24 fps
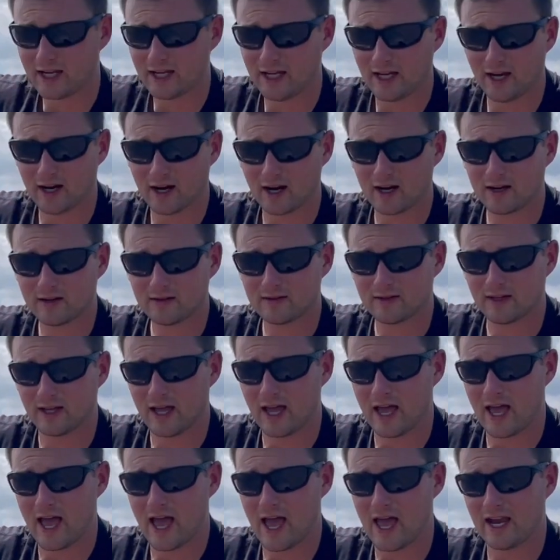here,
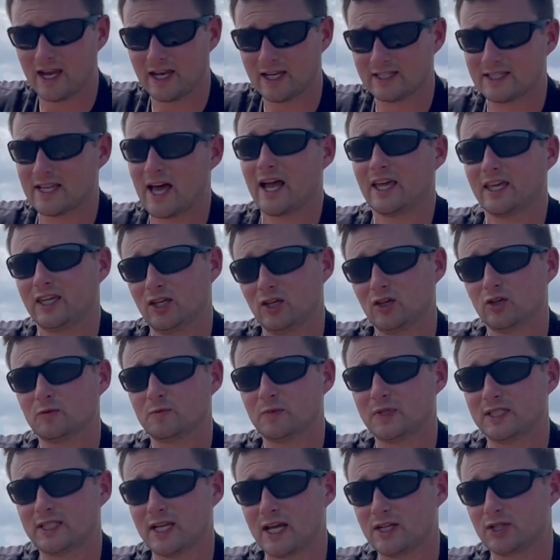and is that yield
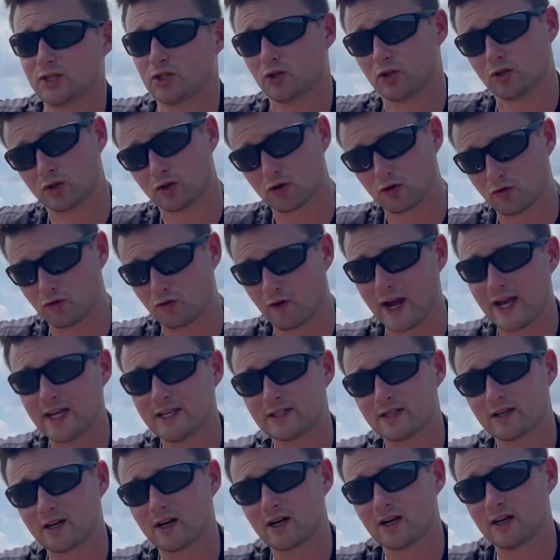potential
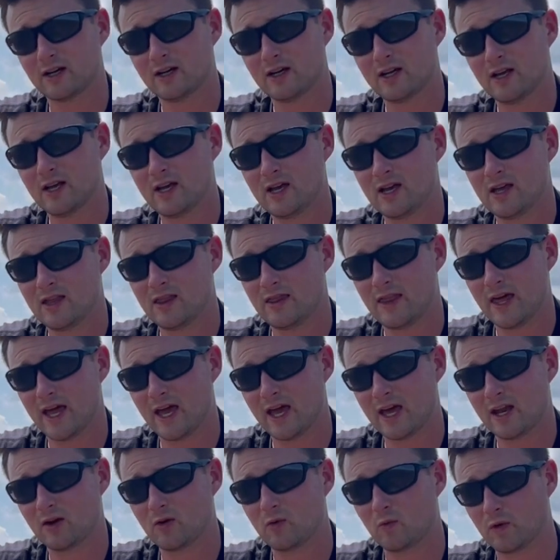greater
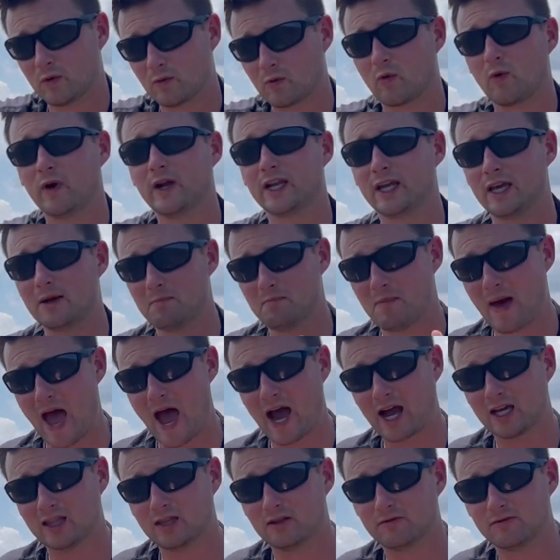than when we're going to get
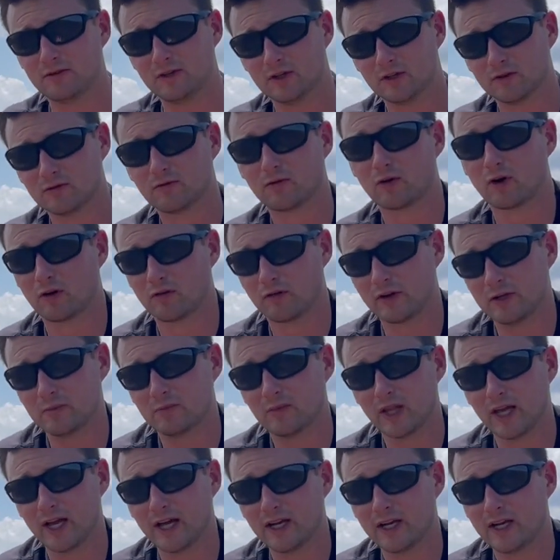back in the field for a
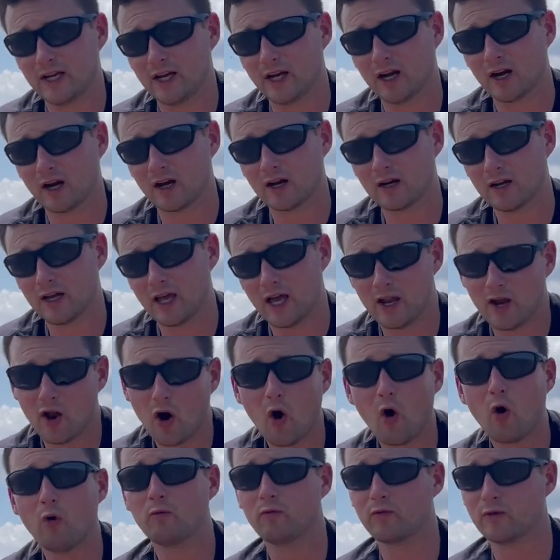replant here and
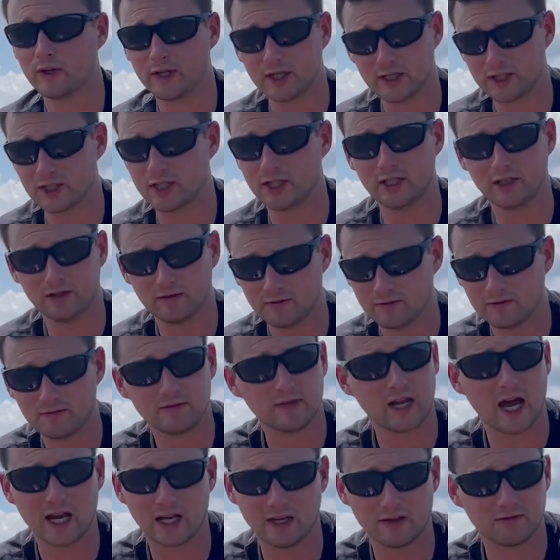hopefully achieve
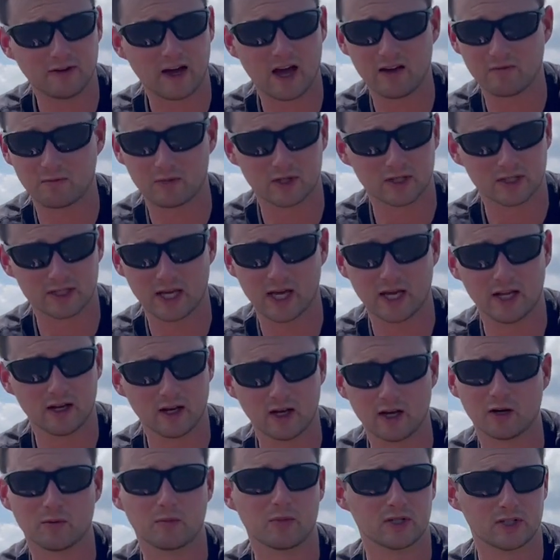95%,
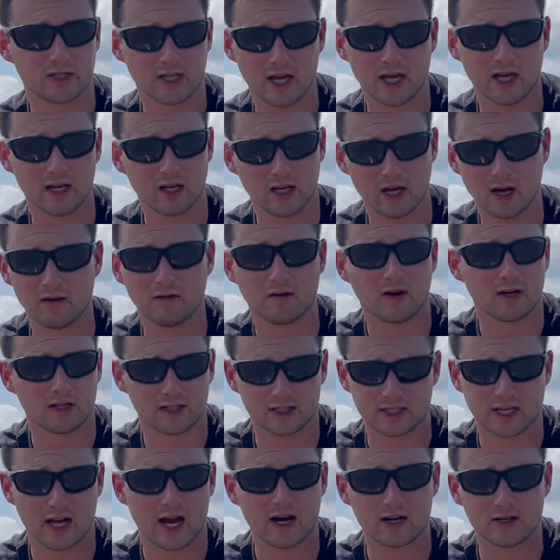100% of our
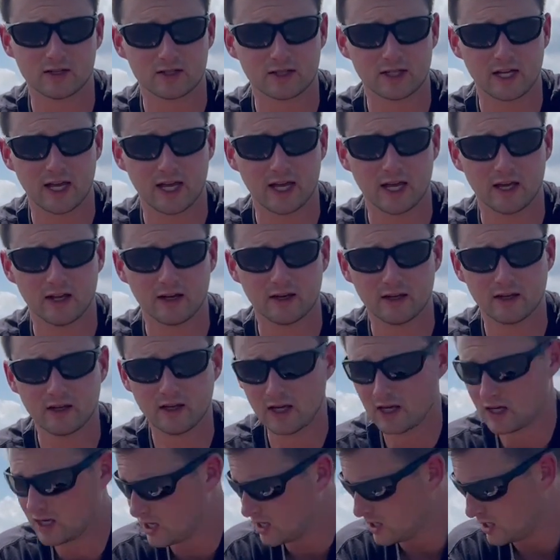desired stand?
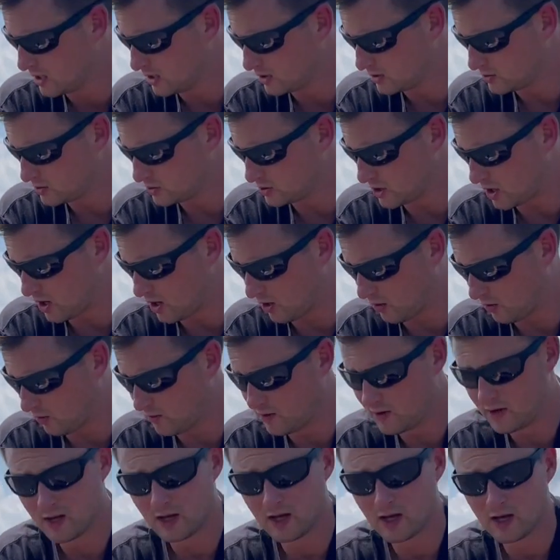So
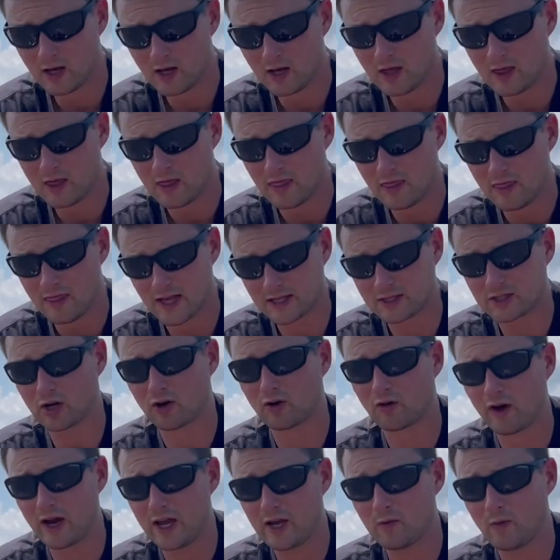that's a
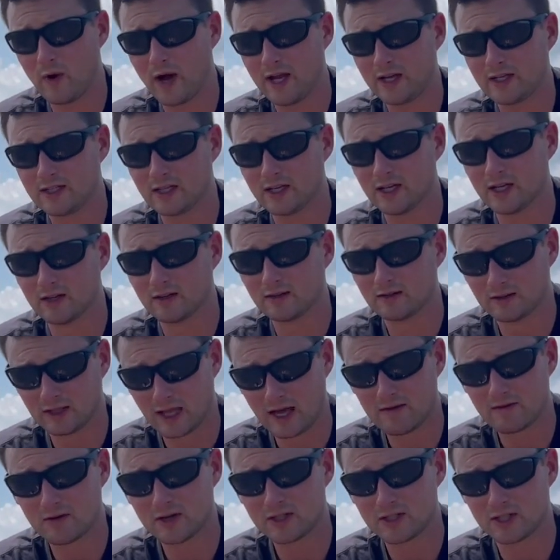great way to
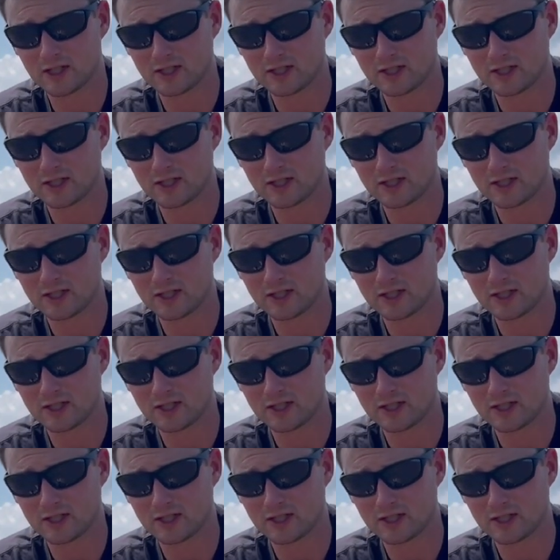leverage